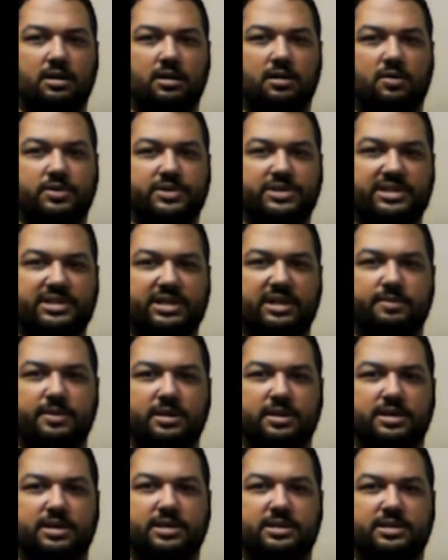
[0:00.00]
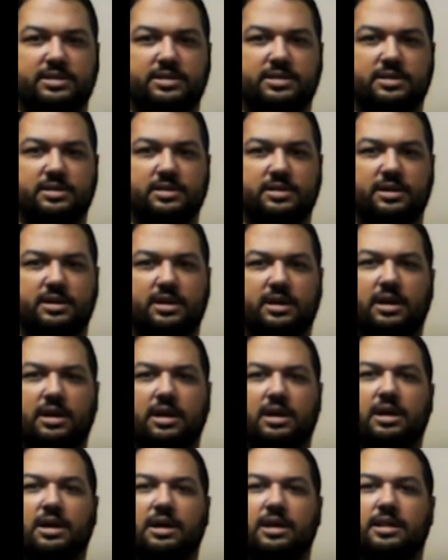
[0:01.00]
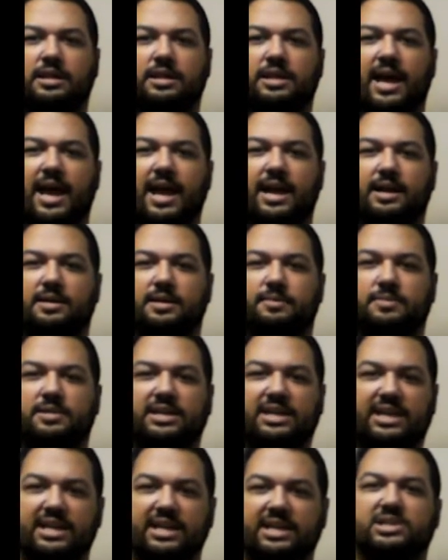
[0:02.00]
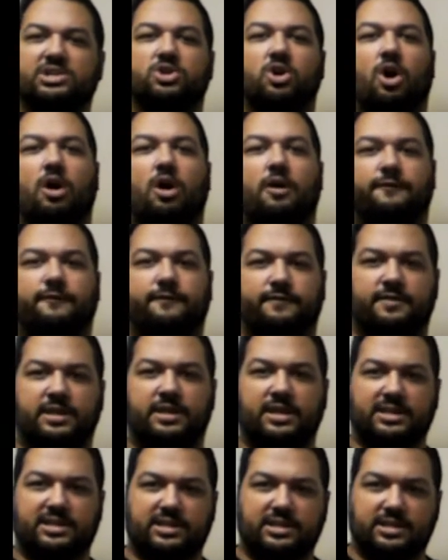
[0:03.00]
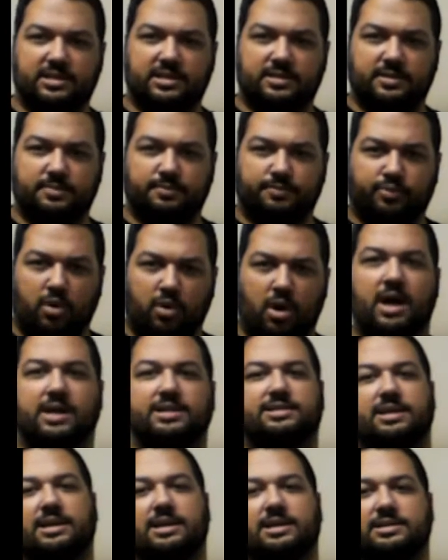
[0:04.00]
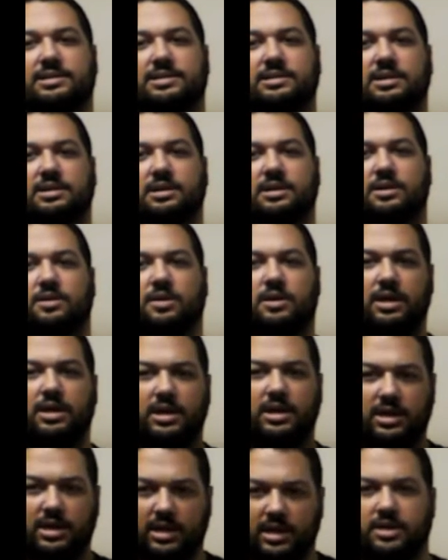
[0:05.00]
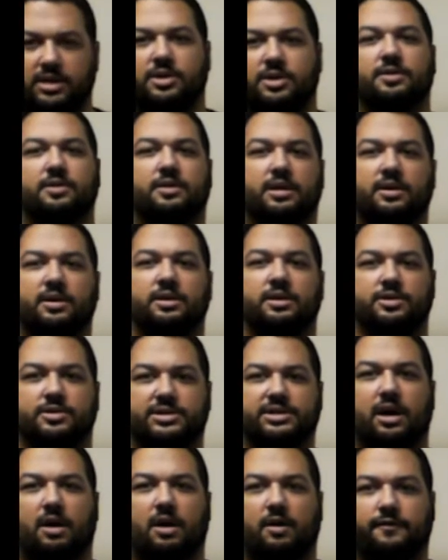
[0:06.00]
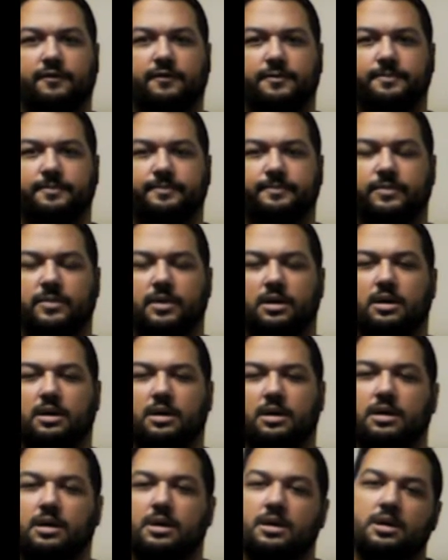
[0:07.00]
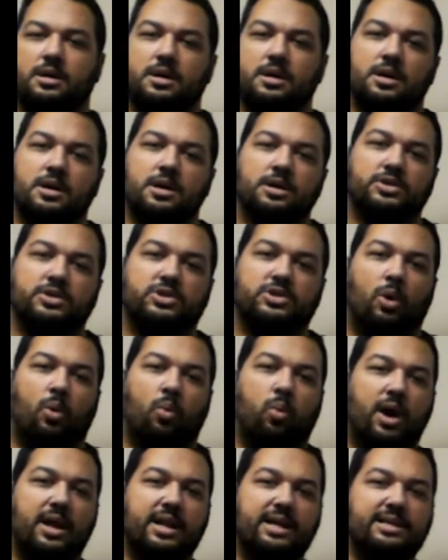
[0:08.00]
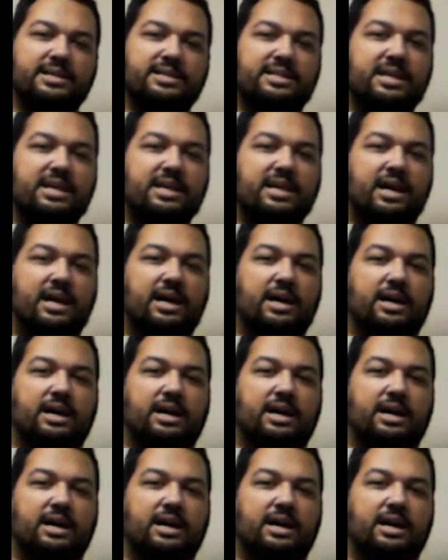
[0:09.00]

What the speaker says: or stimulus that kicks off this process in yourself. So what is the